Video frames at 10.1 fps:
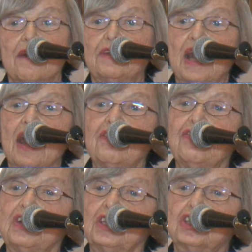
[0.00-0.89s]
When I
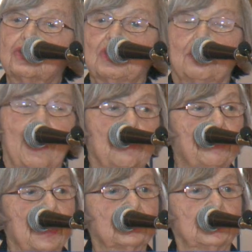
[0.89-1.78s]
finish with my
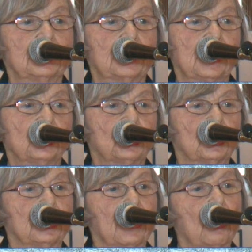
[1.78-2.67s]

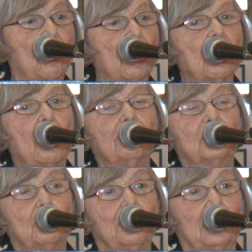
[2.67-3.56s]
presentation, they all come
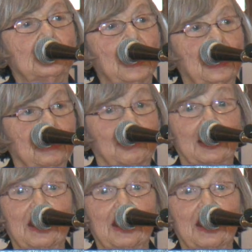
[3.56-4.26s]
to me and